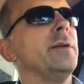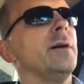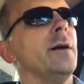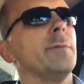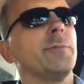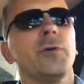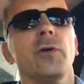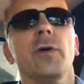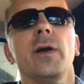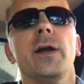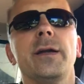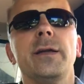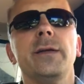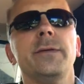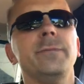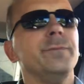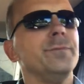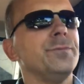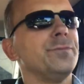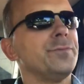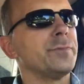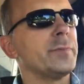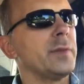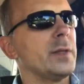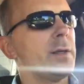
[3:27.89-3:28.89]
upgraded.
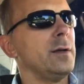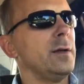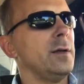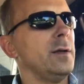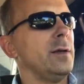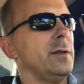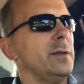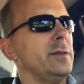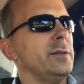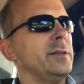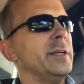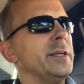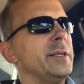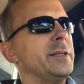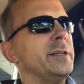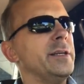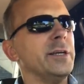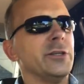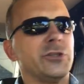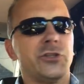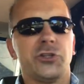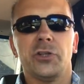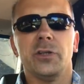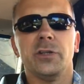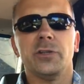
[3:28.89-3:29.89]
The
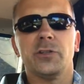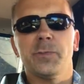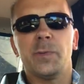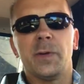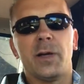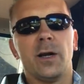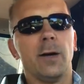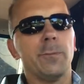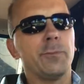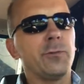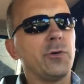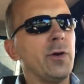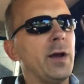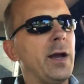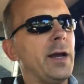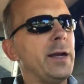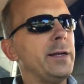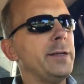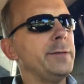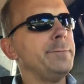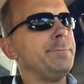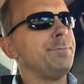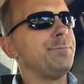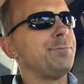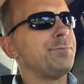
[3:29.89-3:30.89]
ignition has been
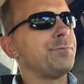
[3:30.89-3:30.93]
upgraded.